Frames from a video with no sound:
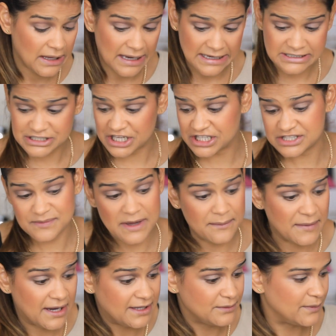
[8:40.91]
I changed my
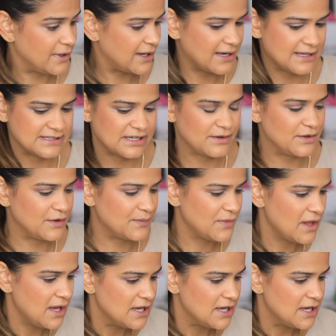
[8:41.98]
mind. What can I tell you?